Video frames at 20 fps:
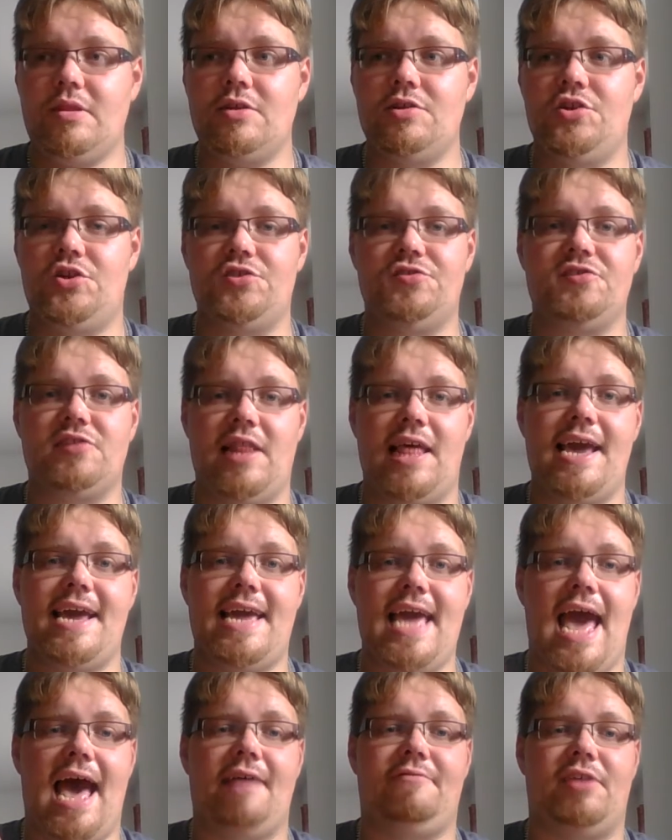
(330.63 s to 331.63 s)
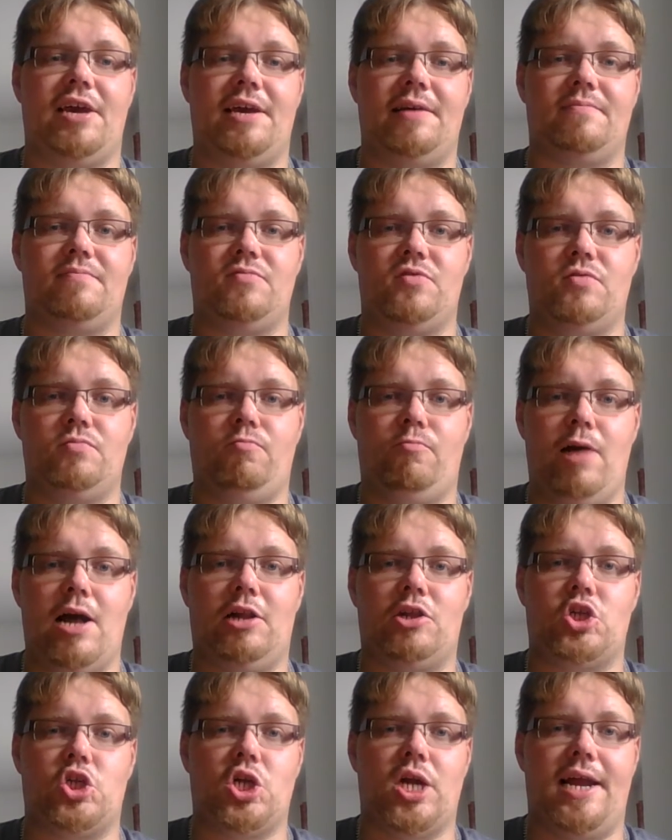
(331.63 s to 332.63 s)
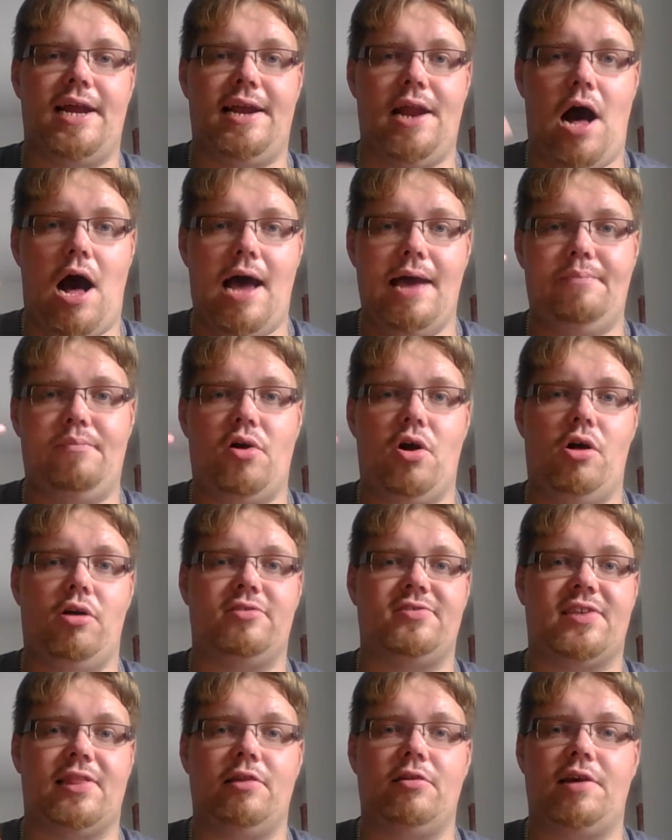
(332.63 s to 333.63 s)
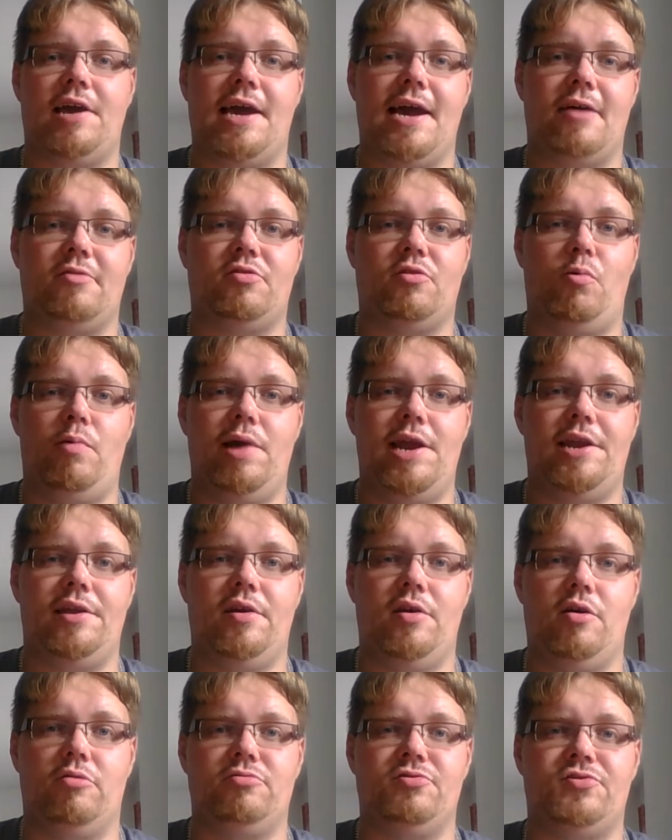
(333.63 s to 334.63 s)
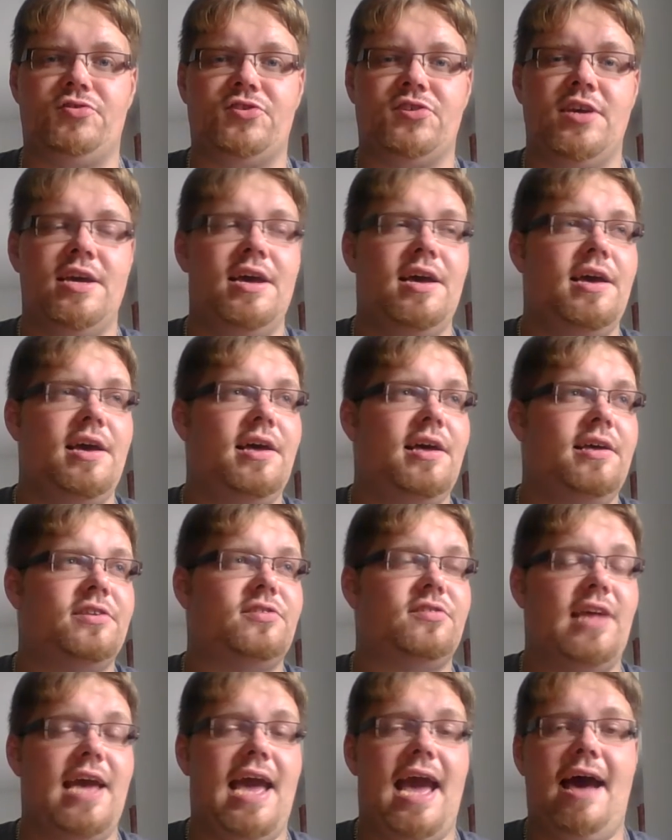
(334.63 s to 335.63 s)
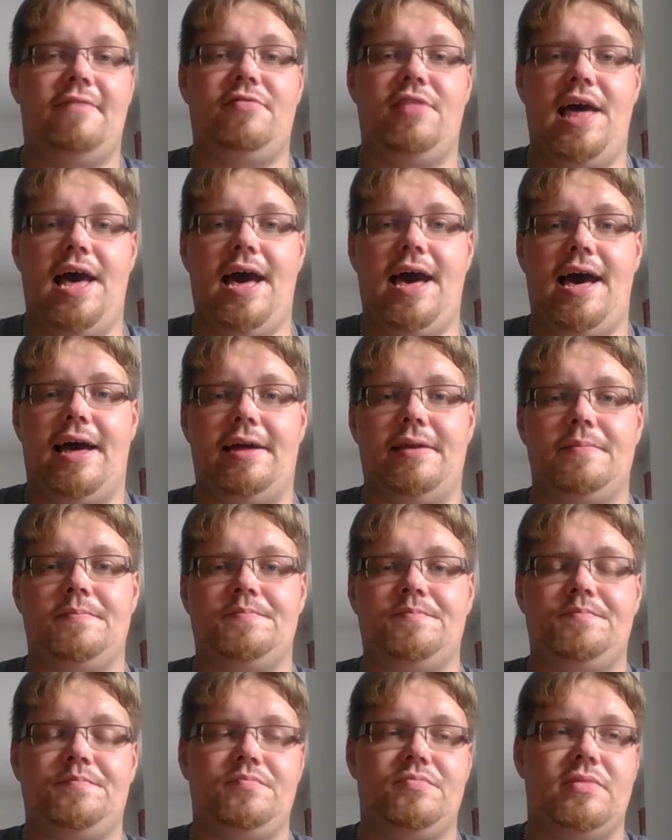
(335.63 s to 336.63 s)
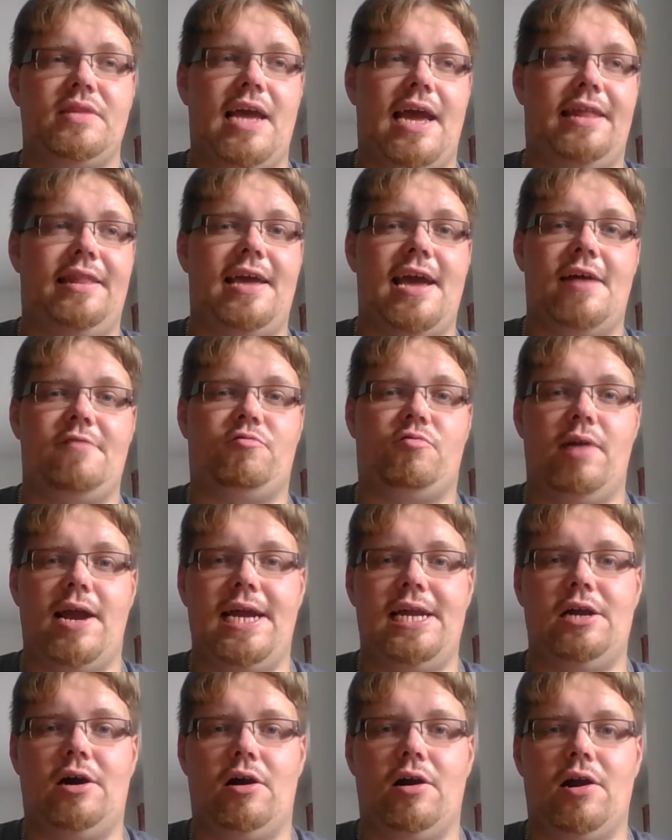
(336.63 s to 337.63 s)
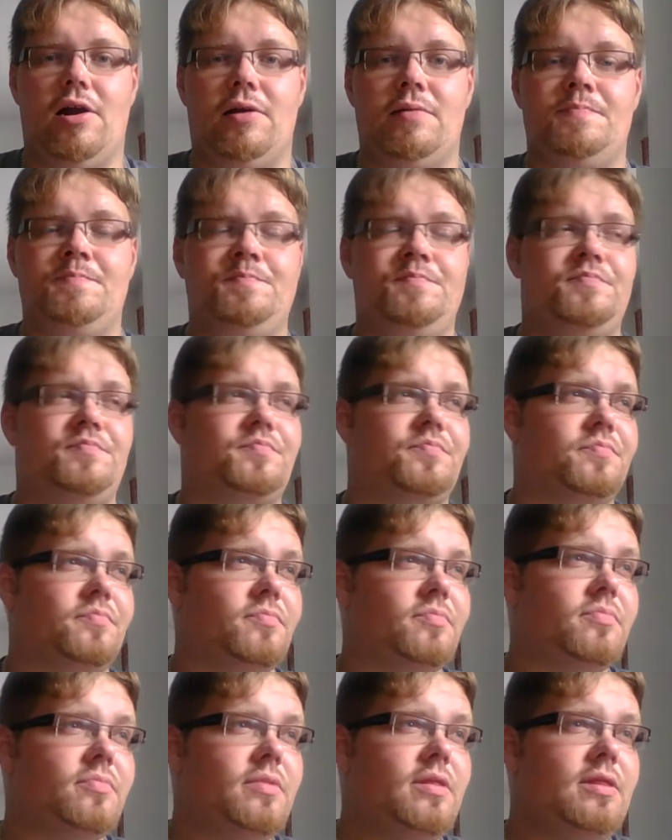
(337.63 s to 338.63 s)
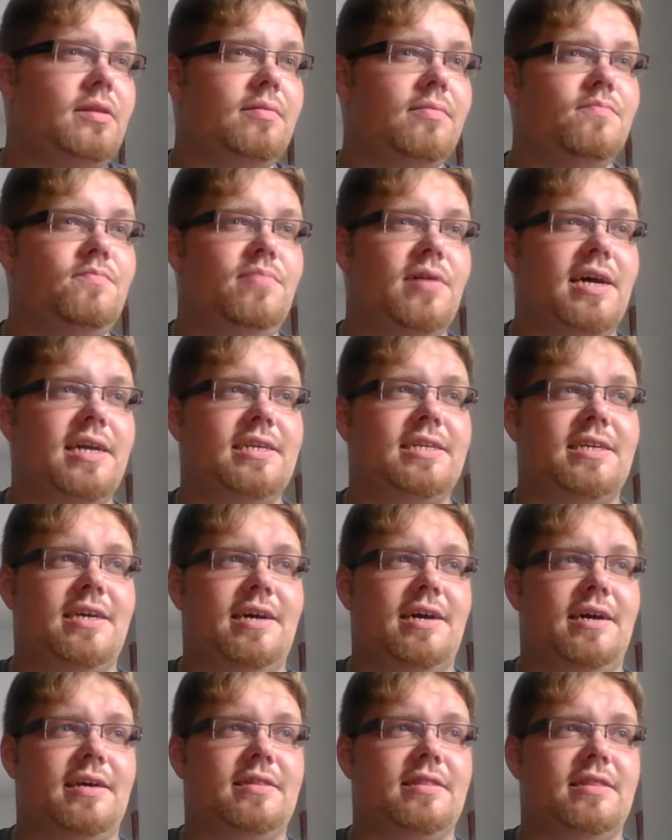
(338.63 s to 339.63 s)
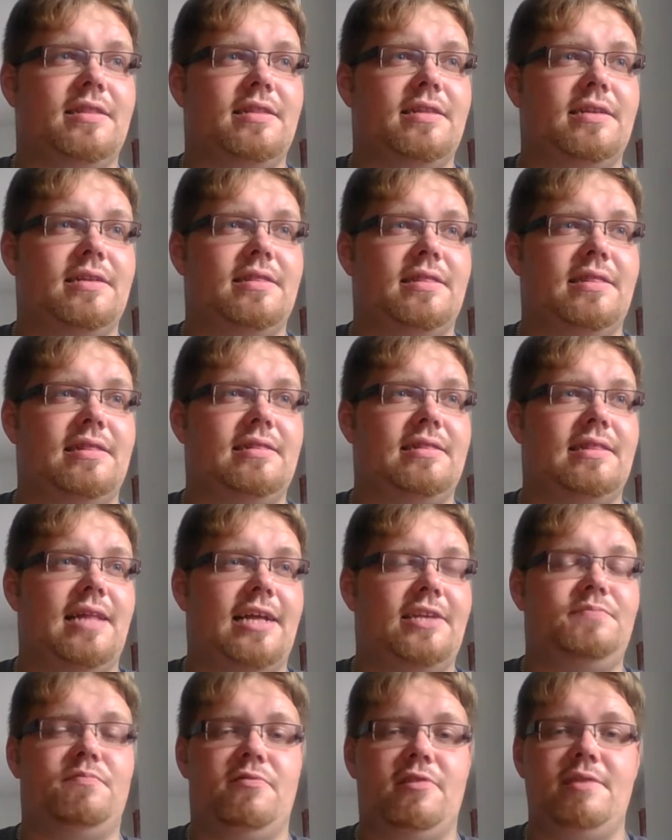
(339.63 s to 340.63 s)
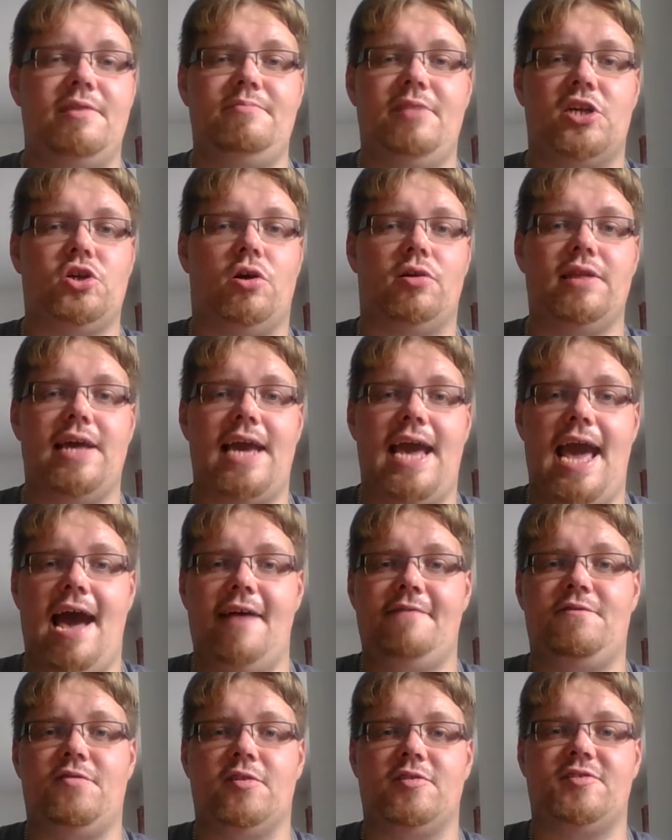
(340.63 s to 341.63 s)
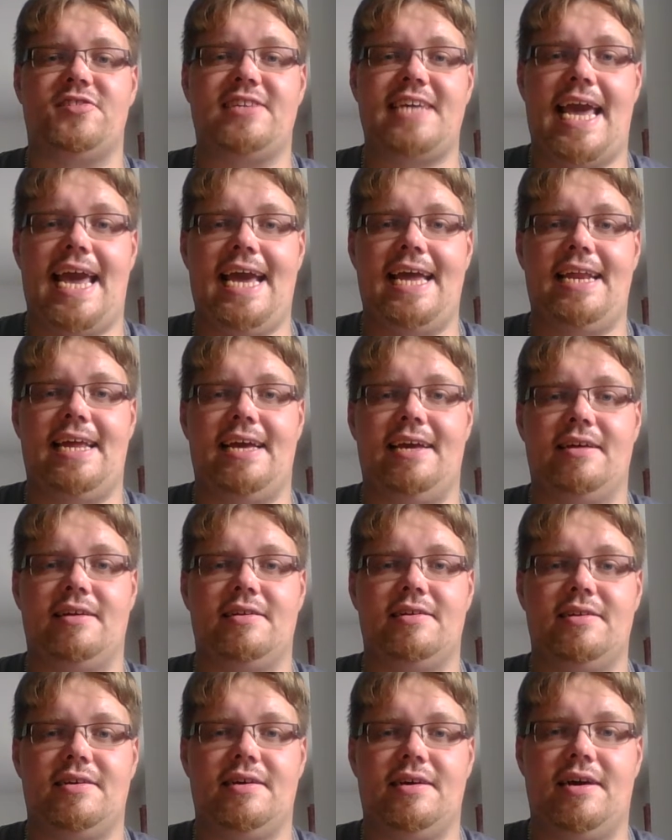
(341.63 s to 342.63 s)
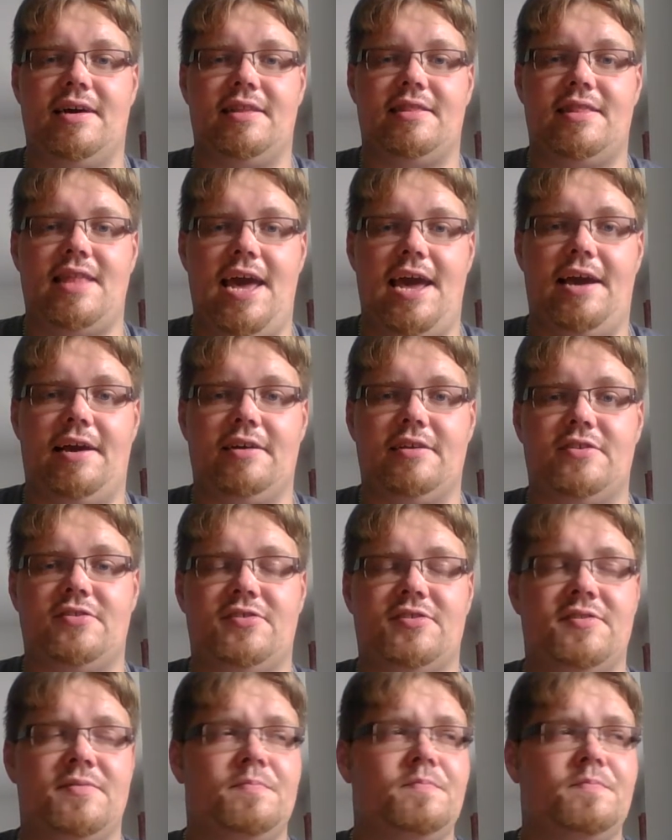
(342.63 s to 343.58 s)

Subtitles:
just like having well-trained eyeballs looking out the windows. So they have that, and they have radar, but that's pretty much all they have for scanning things.